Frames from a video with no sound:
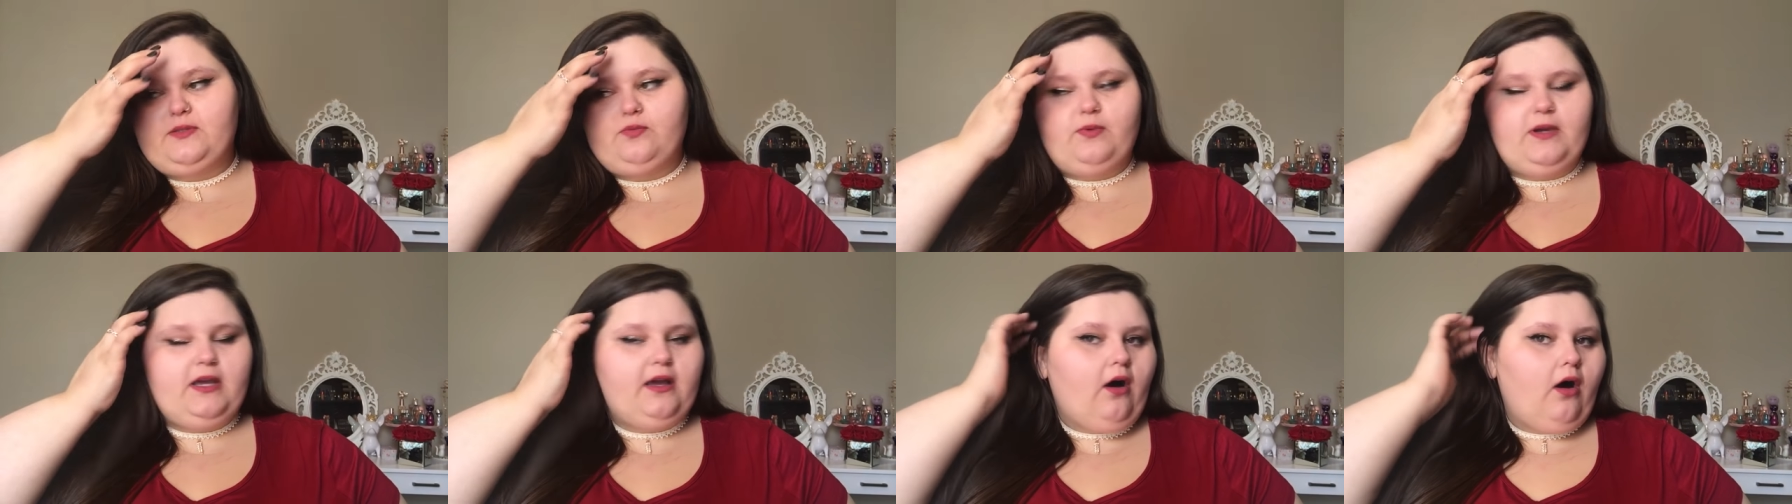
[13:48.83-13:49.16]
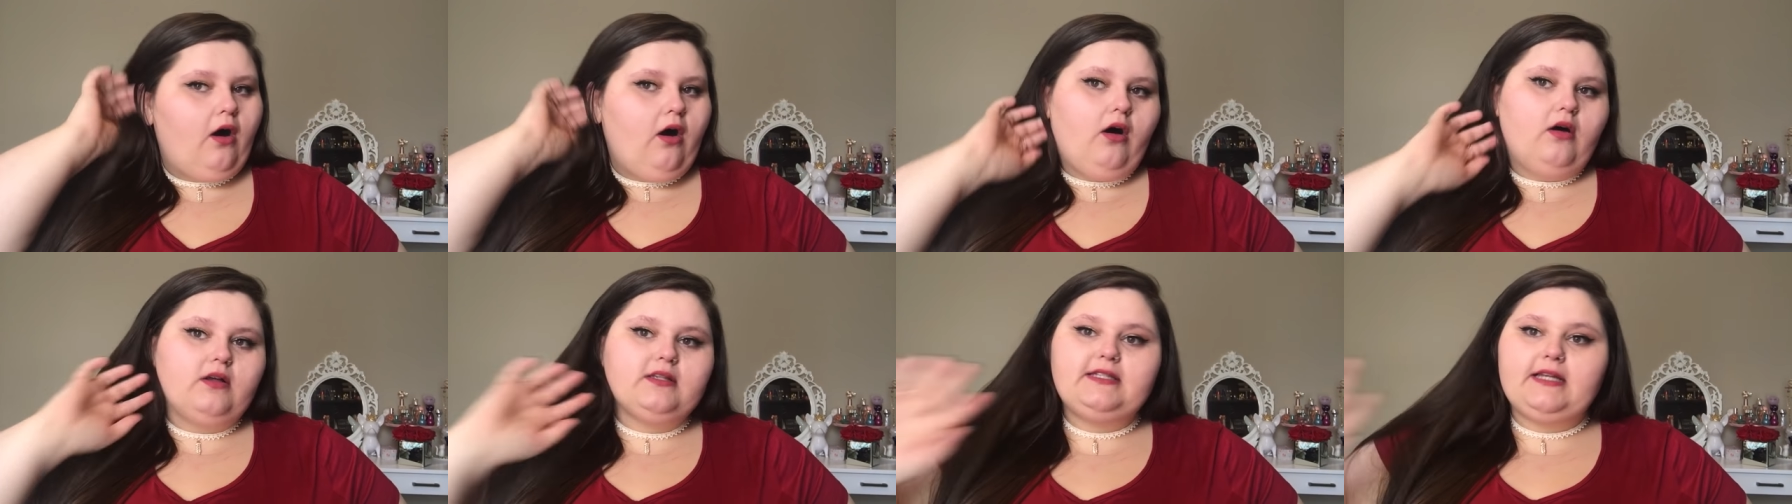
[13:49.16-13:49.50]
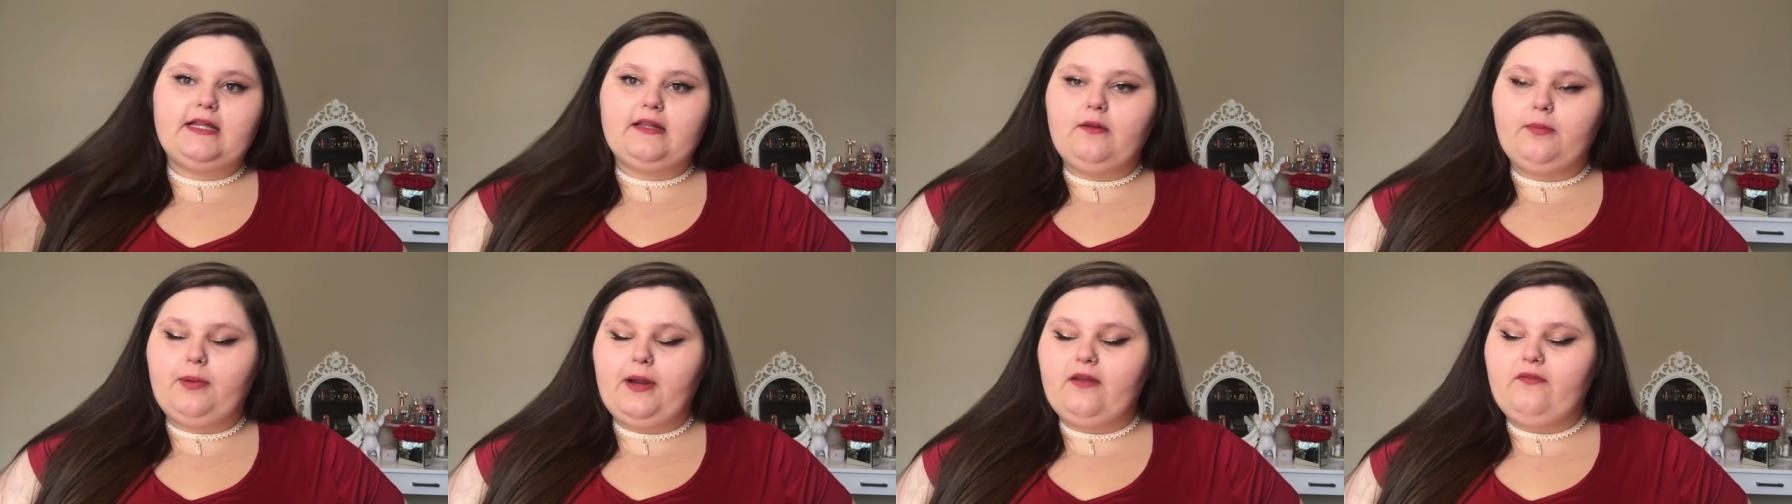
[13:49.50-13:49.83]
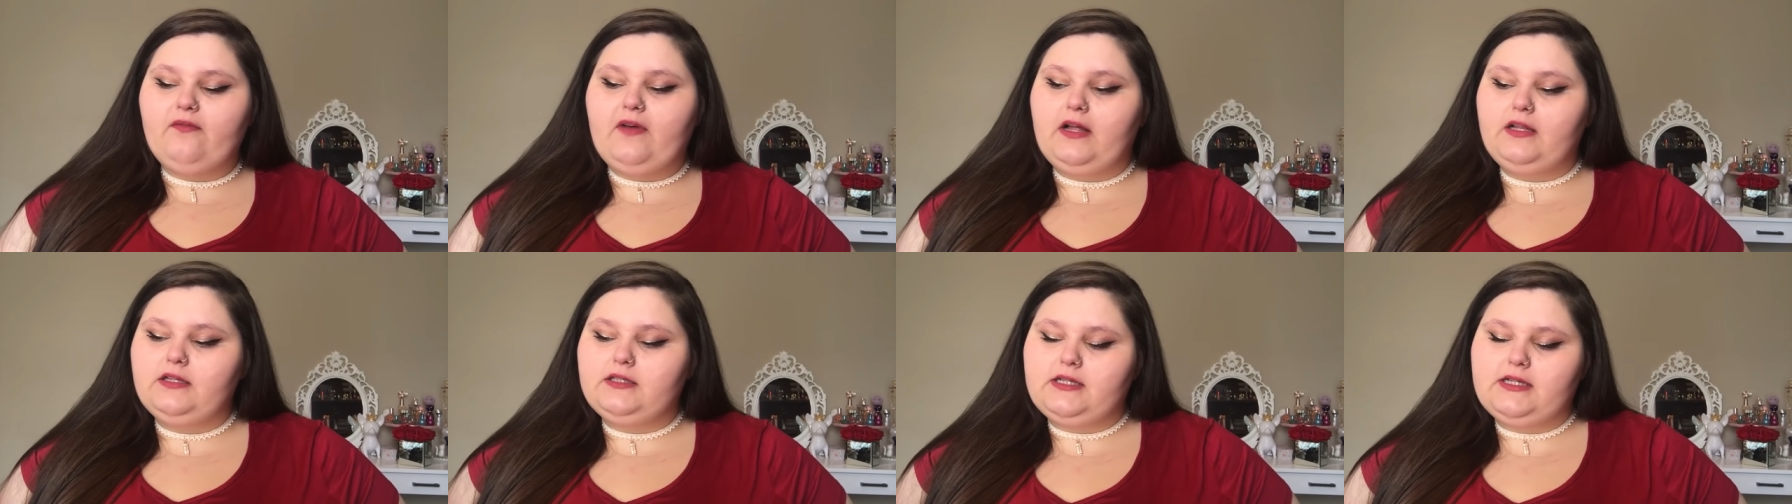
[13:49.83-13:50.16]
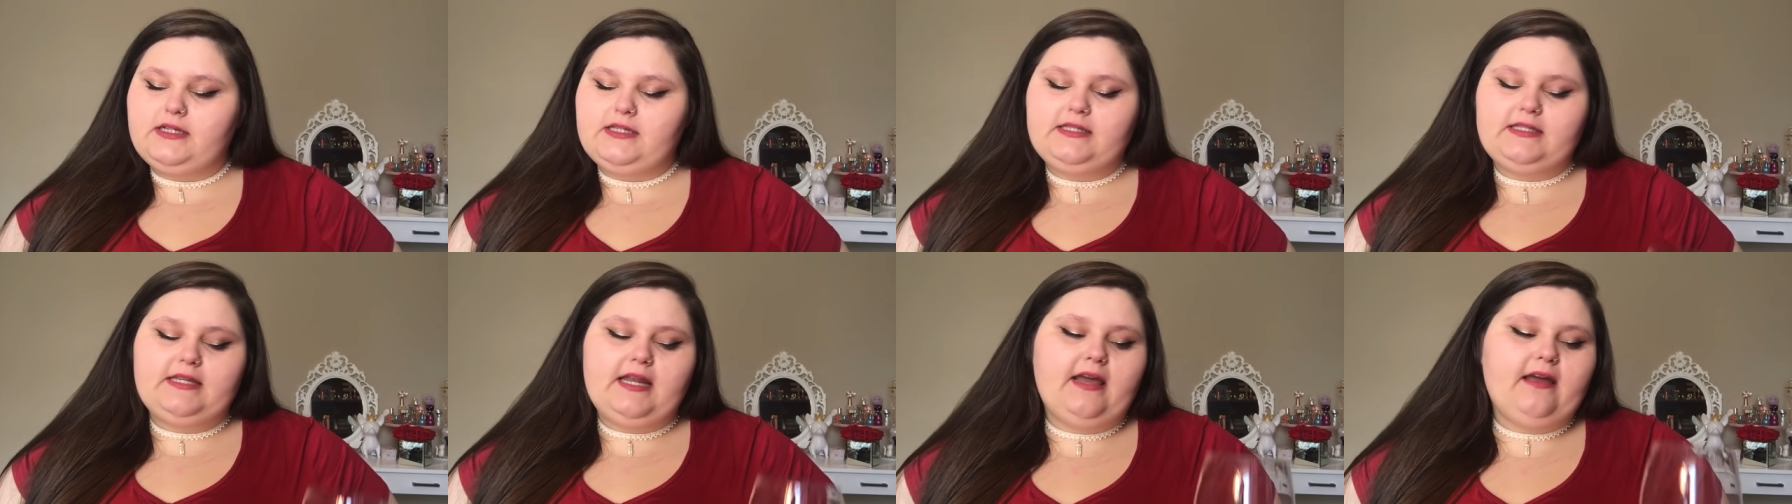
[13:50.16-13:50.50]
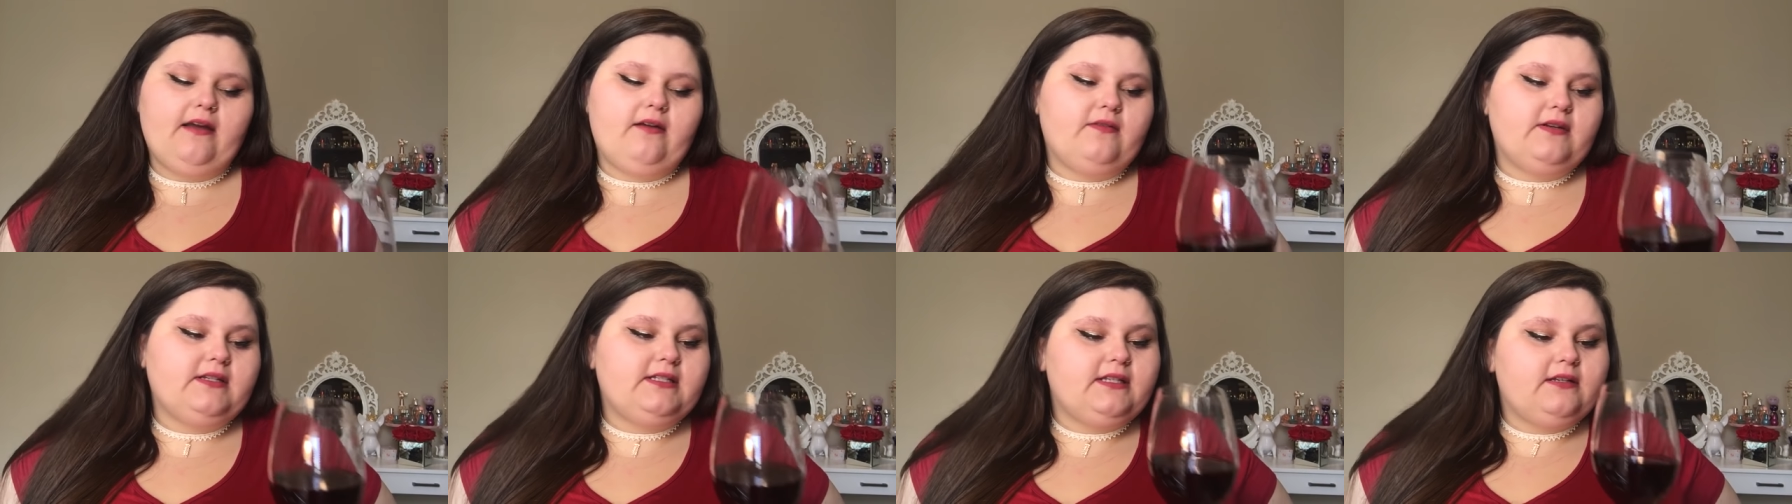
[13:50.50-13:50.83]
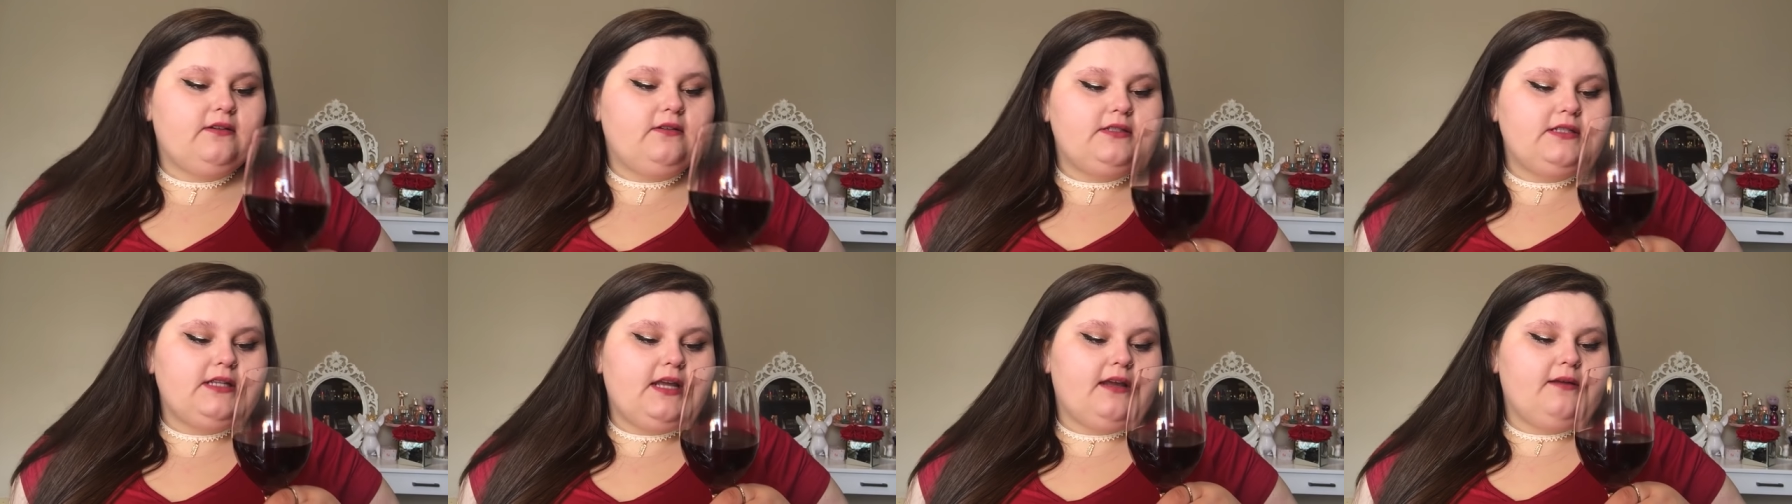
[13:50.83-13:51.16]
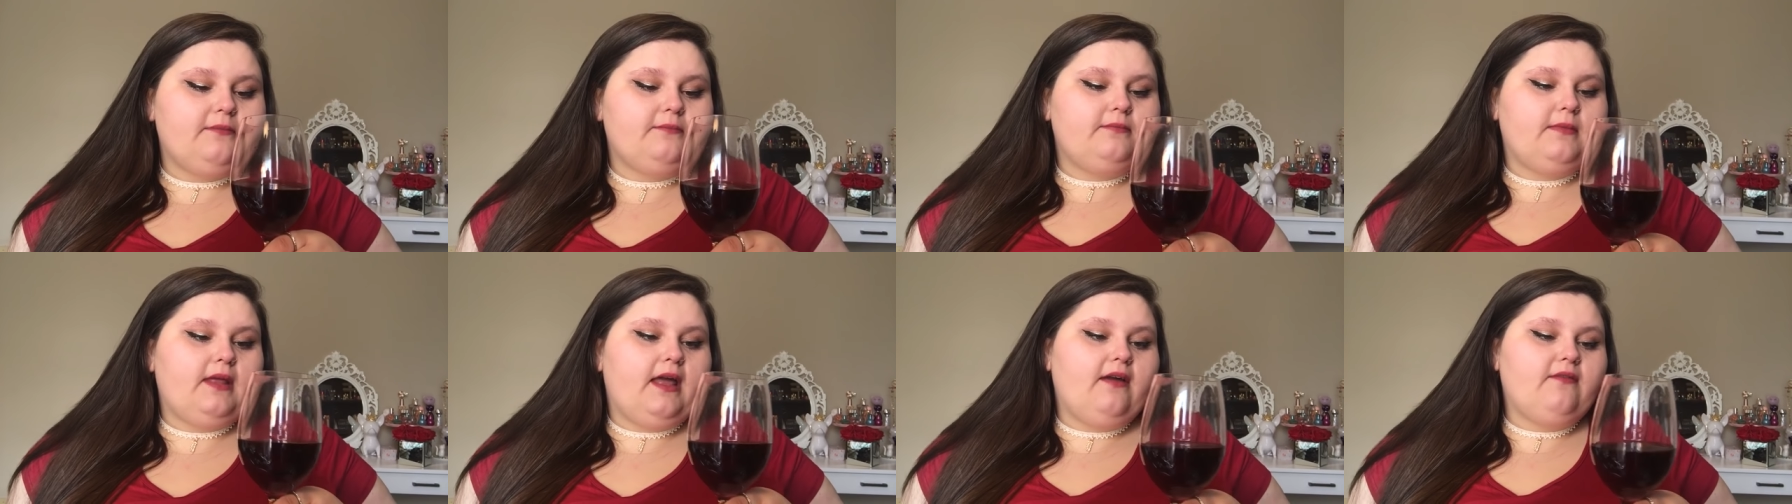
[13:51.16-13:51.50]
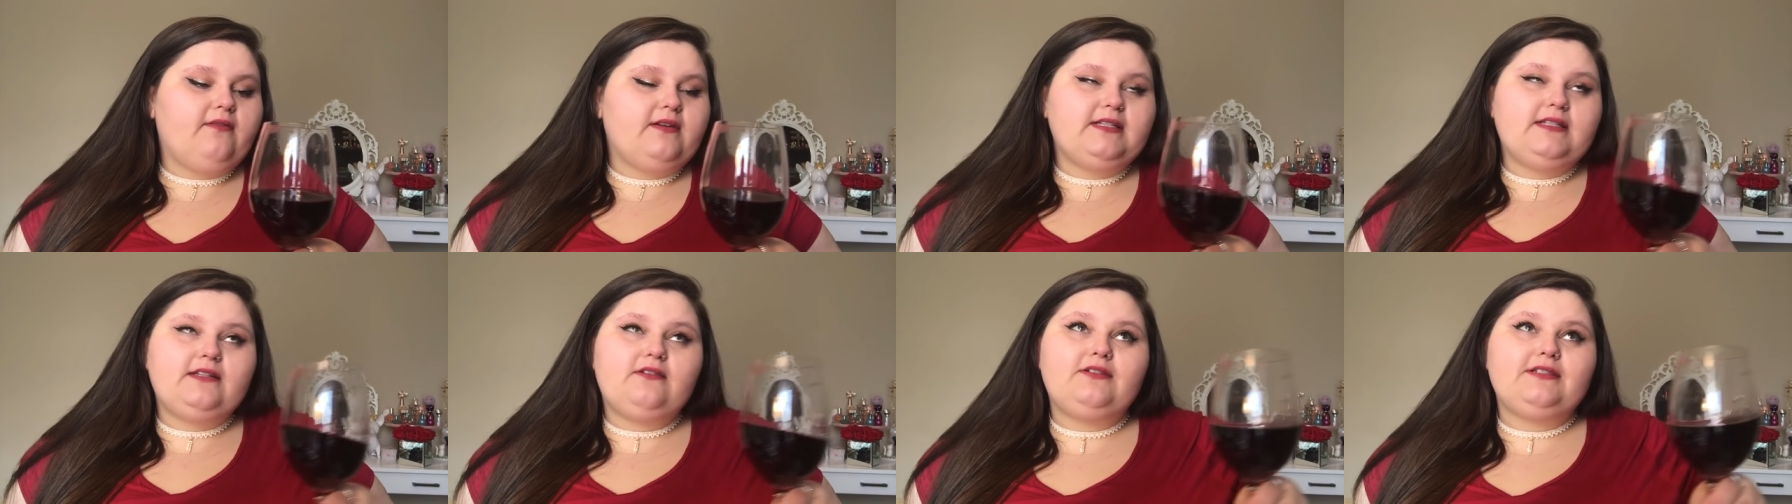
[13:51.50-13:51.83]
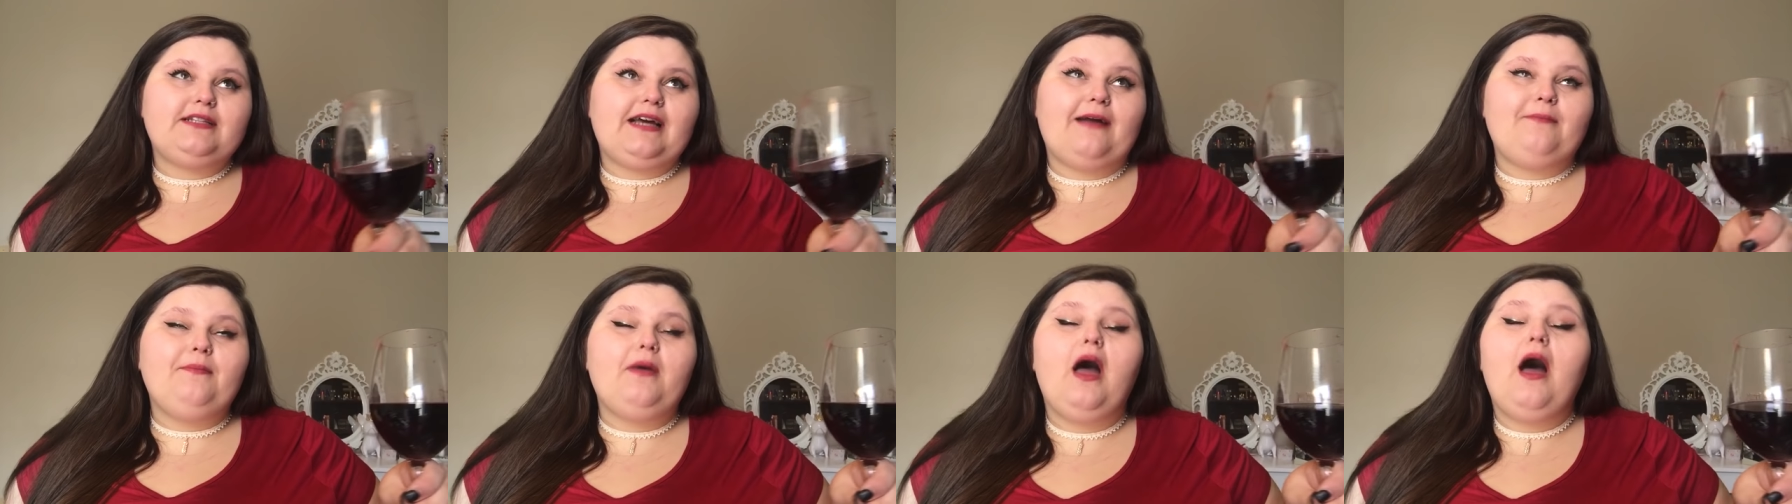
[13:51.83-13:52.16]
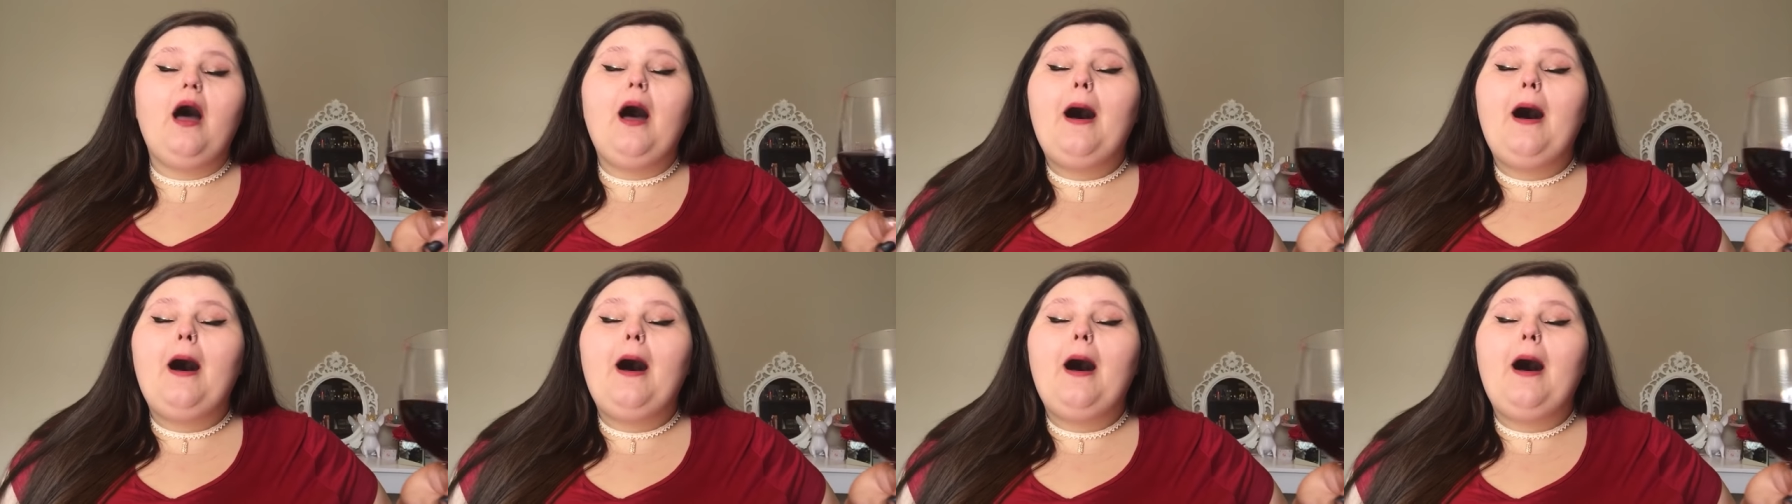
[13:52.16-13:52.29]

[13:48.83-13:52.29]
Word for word: we all celebrate Valentine's Day every single day, every single time.